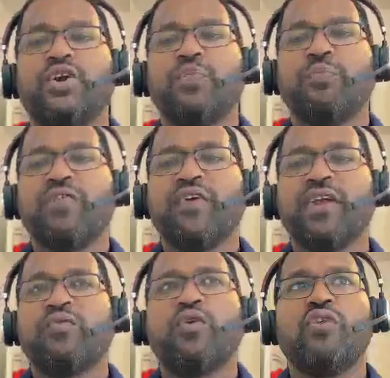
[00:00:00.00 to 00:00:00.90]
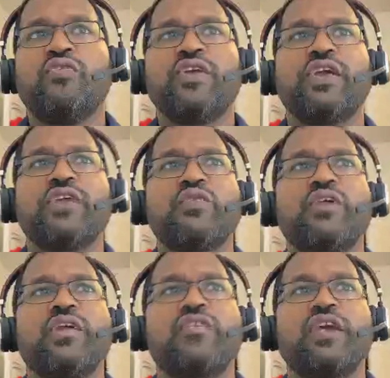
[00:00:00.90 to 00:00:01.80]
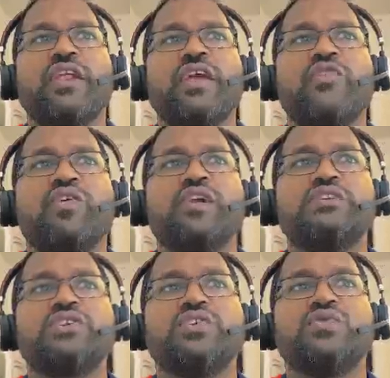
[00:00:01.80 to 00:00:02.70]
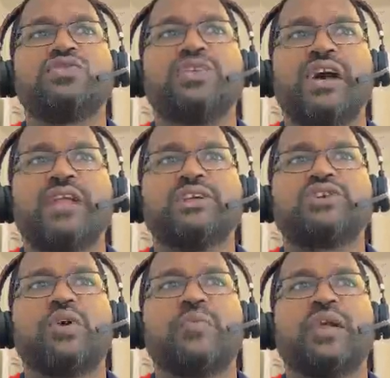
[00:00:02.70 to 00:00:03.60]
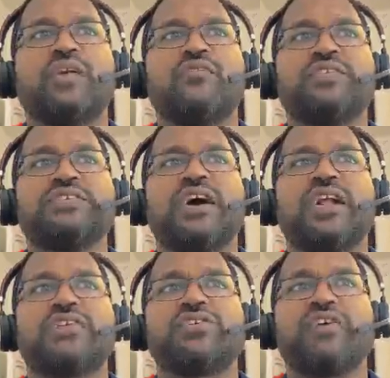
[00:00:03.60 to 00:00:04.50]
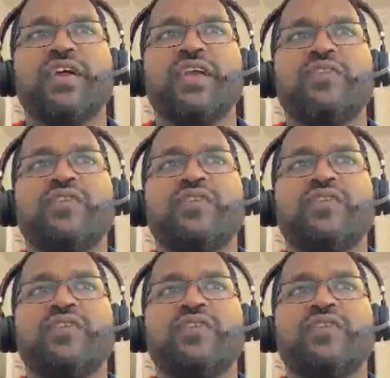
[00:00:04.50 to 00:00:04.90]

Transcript: To prevent overfitting during training, we also used early stopping, which halts training